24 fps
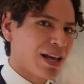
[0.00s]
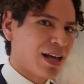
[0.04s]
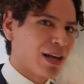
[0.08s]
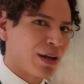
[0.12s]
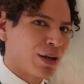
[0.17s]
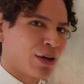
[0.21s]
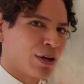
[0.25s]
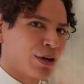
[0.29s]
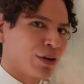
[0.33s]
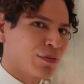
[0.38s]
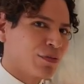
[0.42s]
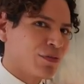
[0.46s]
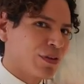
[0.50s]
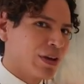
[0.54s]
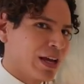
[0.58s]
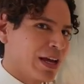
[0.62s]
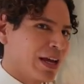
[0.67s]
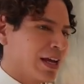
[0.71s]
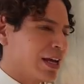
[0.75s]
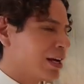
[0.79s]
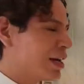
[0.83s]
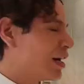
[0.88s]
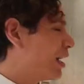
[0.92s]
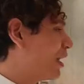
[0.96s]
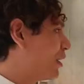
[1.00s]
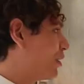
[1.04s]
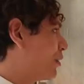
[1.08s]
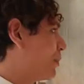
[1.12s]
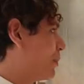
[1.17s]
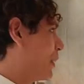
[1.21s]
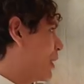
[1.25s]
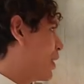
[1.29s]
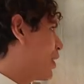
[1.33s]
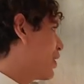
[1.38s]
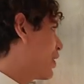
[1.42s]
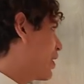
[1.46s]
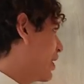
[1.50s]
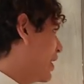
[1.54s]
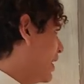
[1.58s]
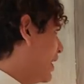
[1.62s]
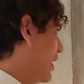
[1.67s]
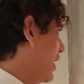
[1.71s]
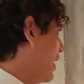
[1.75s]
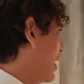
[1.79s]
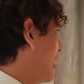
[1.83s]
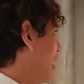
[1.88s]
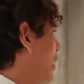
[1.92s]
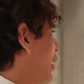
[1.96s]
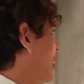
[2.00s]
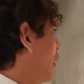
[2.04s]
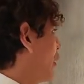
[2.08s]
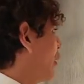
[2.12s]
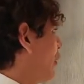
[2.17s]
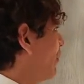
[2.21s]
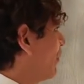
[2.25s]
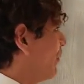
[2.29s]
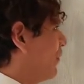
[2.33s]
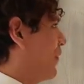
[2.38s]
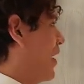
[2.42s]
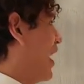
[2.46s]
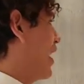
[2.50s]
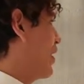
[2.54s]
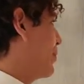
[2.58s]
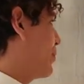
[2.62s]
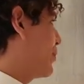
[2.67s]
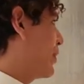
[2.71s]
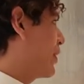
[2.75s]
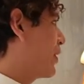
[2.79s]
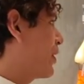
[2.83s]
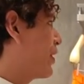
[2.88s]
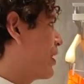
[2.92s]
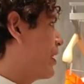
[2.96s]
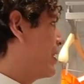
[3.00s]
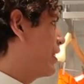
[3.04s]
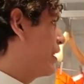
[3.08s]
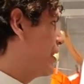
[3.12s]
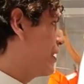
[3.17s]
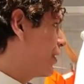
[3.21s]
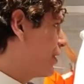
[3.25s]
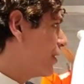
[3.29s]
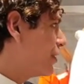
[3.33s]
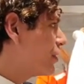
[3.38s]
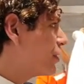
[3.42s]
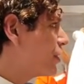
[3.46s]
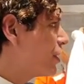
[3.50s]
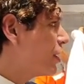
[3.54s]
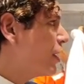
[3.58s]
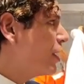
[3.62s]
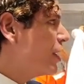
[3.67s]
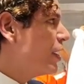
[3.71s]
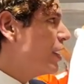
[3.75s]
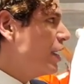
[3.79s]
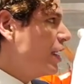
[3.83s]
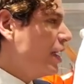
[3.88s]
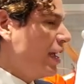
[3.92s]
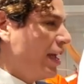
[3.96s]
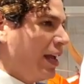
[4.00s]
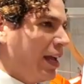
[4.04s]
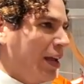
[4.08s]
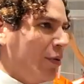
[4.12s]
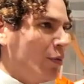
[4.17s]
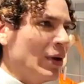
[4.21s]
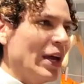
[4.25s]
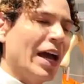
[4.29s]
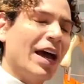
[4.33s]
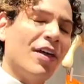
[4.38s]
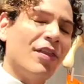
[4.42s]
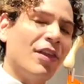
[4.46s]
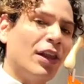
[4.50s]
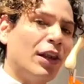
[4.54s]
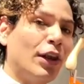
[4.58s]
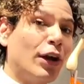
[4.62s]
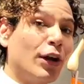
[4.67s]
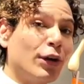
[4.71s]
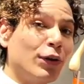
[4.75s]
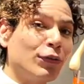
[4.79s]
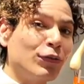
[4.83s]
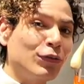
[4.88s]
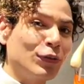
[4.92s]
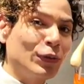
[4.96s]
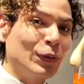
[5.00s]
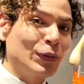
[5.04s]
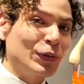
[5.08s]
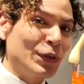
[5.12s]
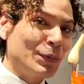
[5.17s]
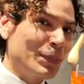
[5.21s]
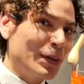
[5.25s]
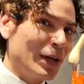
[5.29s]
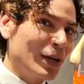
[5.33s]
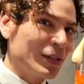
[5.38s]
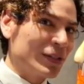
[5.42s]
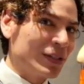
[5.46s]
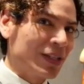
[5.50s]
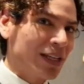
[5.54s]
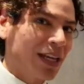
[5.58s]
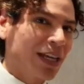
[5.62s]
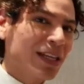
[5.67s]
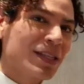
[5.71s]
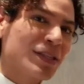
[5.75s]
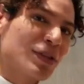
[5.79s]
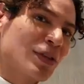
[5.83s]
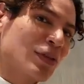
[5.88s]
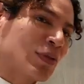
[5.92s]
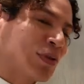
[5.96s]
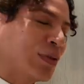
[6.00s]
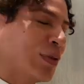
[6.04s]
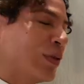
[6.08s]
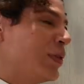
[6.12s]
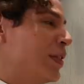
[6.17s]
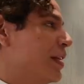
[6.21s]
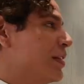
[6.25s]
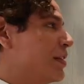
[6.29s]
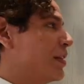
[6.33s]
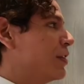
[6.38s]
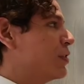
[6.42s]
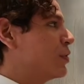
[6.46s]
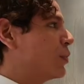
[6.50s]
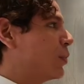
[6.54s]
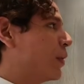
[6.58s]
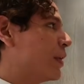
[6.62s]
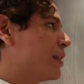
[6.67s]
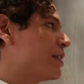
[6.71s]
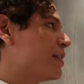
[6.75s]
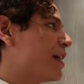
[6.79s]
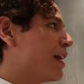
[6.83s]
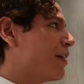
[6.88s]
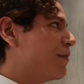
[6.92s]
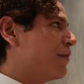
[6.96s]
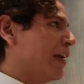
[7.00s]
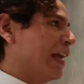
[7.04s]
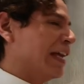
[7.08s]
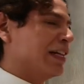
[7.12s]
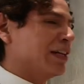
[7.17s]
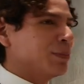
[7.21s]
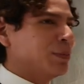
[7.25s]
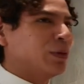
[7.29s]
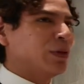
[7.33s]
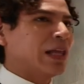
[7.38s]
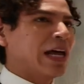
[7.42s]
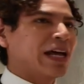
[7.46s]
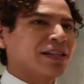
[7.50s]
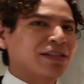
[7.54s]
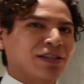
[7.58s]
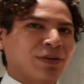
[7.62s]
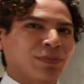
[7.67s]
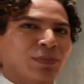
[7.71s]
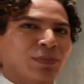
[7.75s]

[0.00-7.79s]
a lot of color blocking, a lot of vibrant colors. And we had a lot of full deposits. Mm-hmm. So this is what's available at the